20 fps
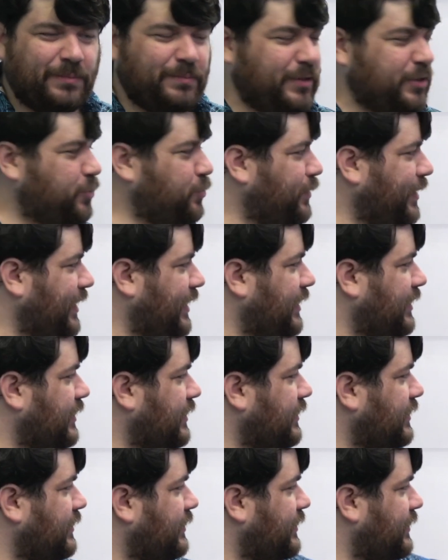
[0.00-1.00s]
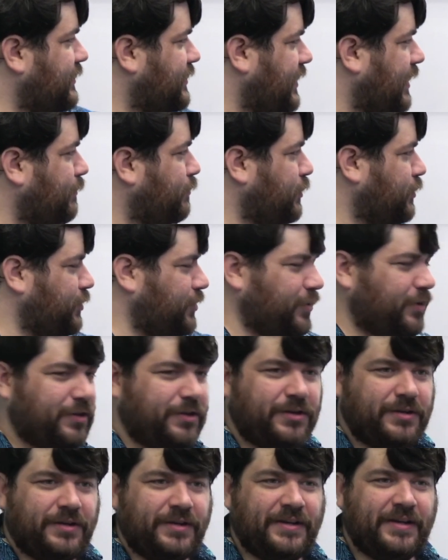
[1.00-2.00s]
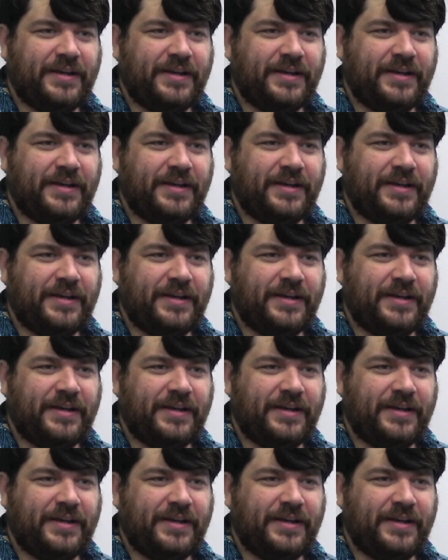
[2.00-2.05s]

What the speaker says: between the temperature